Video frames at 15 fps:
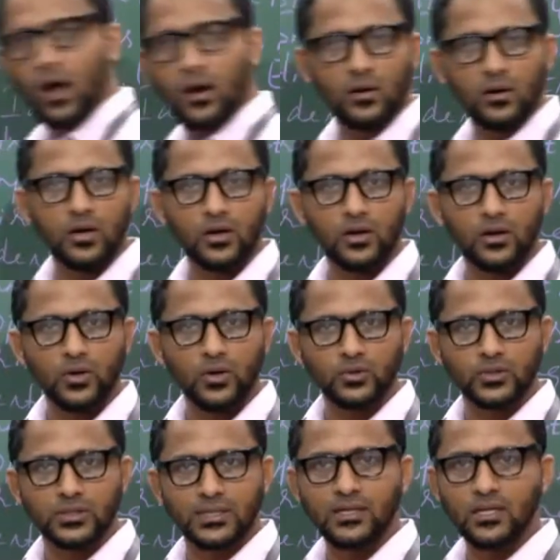are going
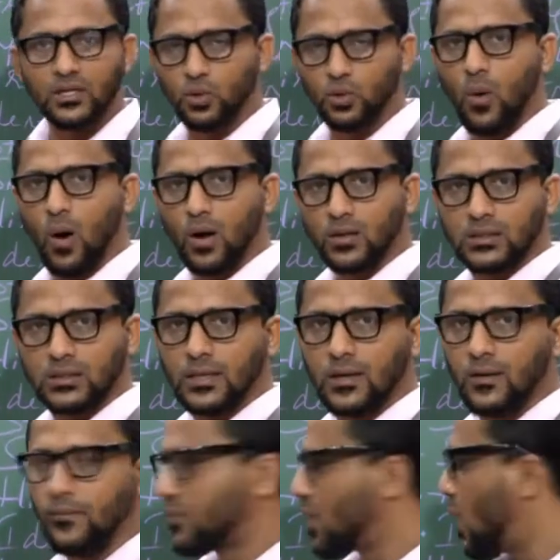to see the 2 boxes
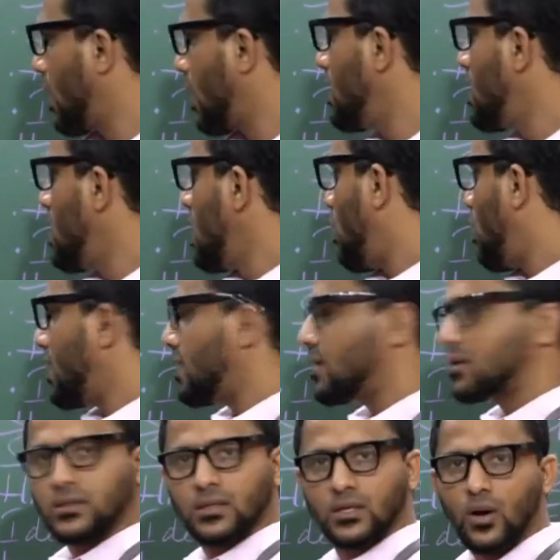here, okay.
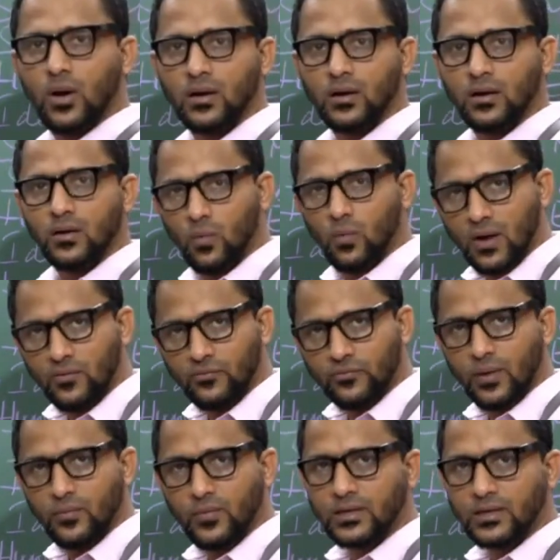One
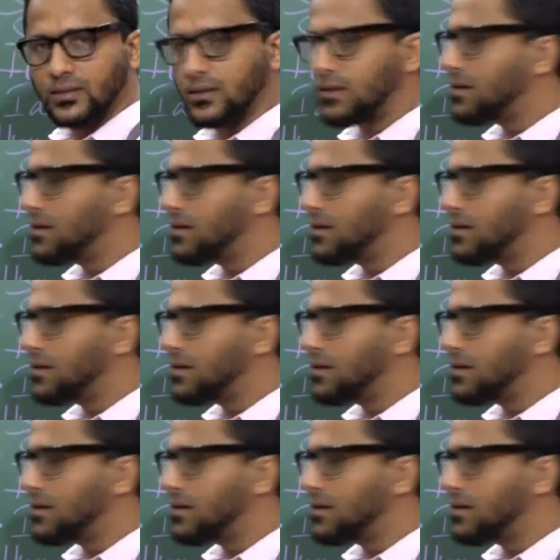framework is